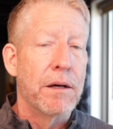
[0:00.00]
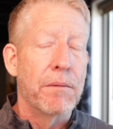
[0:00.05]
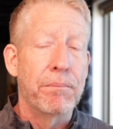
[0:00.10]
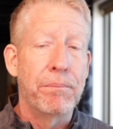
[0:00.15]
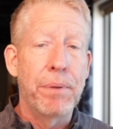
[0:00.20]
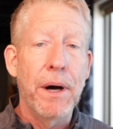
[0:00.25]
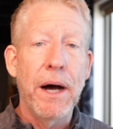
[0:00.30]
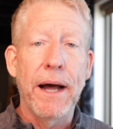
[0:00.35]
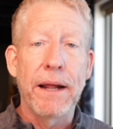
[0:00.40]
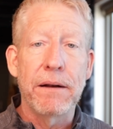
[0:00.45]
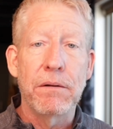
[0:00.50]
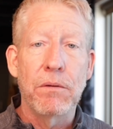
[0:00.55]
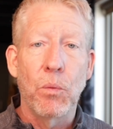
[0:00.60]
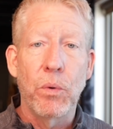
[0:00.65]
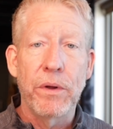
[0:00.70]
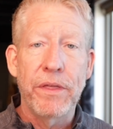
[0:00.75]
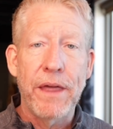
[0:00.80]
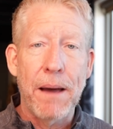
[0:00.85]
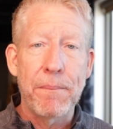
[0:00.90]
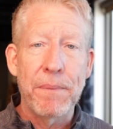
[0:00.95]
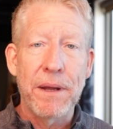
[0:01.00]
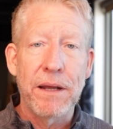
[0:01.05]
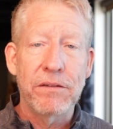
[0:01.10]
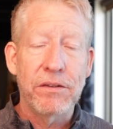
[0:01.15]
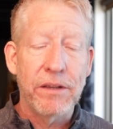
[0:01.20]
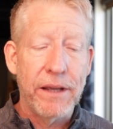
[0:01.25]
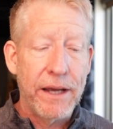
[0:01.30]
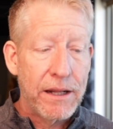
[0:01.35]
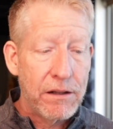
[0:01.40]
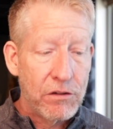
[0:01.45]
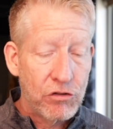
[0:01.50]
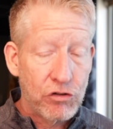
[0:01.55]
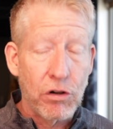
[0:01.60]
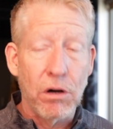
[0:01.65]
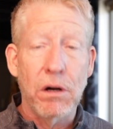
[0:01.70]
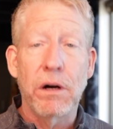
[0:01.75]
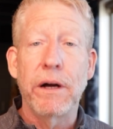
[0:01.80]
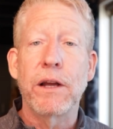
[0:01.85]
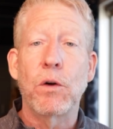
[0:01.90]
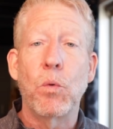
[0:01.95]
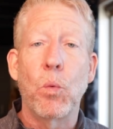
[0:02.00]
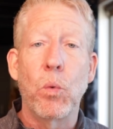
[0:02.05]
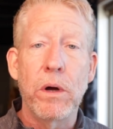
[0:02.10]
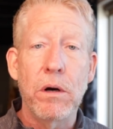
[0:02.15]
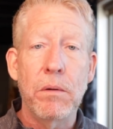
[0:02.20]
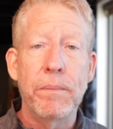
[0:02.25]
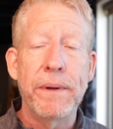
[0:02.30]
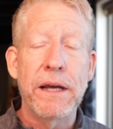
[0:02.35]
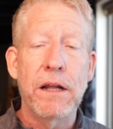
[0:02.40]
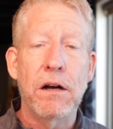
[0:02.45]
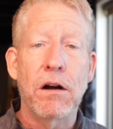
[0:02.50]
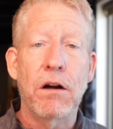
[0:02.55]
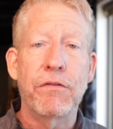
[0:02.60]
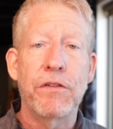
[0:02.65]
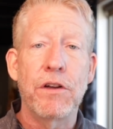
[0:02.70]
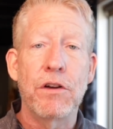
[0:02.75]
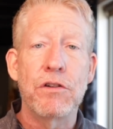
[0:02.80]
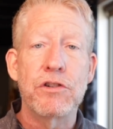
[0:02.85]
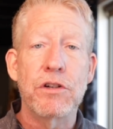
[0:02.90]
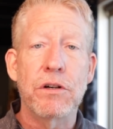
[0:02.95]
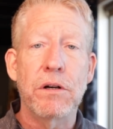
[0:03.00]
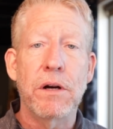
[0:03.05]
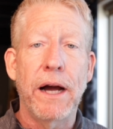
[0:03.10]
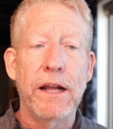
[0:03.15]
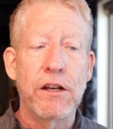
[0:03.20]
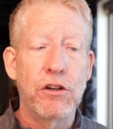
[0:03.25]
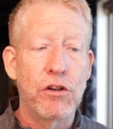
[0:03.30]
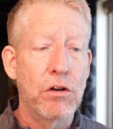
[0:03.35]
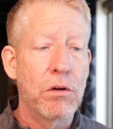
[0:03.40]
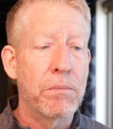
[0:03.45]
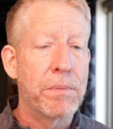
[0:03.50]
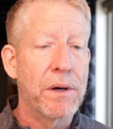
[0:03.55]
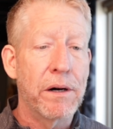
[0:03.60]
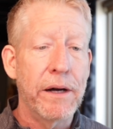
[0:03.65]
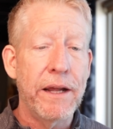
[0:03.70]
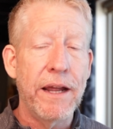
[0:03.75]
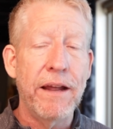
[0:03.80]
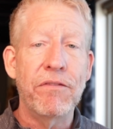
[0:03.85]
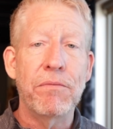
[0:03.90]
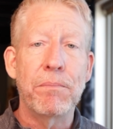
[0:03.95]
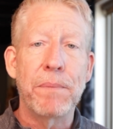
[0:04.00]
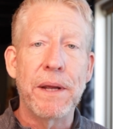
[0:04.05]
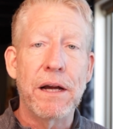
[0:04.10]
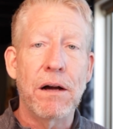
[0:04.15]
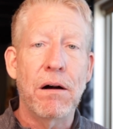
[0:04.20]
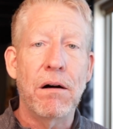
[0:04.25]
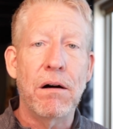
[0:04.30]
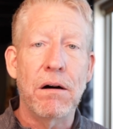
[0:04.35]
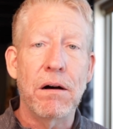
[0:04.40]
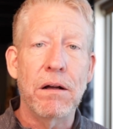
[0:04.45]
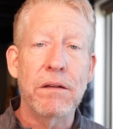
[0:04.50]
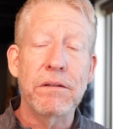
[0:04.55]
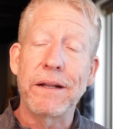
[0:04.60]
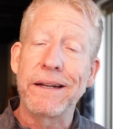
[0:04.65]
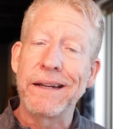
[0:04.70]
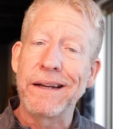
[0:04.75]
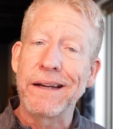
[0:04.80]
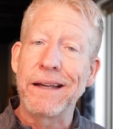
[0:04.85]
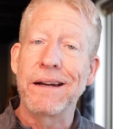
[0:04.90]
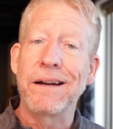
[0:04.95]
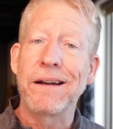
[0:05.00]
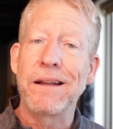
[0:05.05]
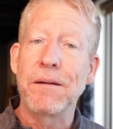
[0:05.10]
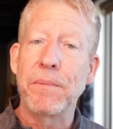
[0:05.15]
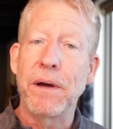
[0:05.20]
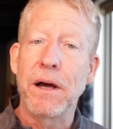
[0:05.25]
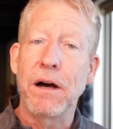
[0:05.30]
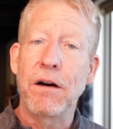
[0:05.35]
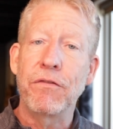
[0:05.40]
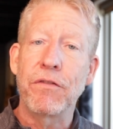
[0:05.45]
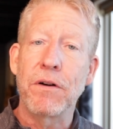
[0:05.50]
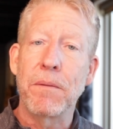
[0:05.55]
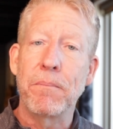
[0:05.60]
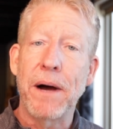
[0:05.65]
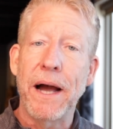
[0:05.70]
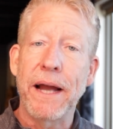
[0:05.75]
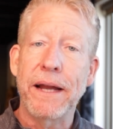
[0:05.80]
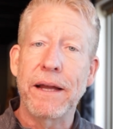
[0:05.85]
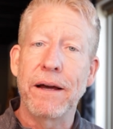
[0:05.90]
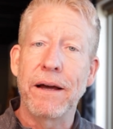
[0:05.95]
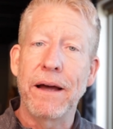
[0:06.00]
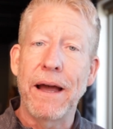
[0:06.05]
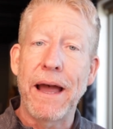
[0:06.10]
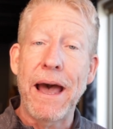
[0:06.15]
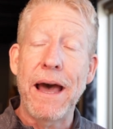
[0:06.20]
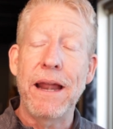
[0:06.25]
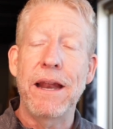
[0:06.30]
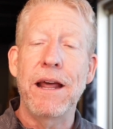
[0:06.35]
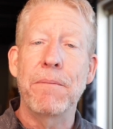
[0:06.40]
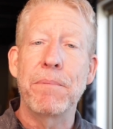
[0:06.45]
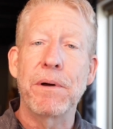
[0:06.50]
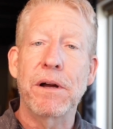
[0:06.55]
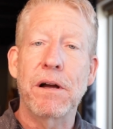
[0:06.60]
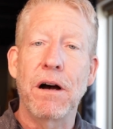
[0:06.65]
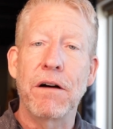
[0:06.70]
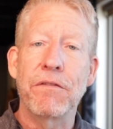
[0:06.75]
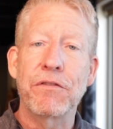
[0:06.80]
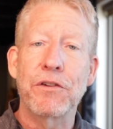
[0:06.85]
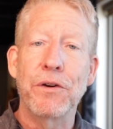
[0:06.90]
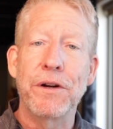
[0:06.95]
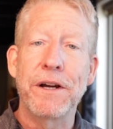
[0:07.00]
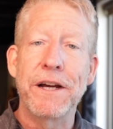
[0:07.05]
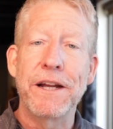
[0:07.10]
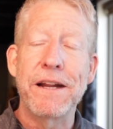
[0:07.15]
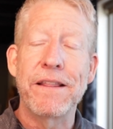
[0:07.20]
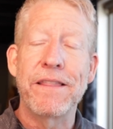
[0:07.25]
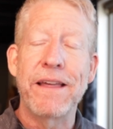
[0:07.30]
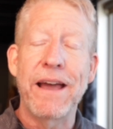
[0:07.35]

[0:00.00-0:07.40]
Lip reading: But with that being said, Starlink will be in our future, I do believe, because I did get an email from Micah at Epic Off-Grid.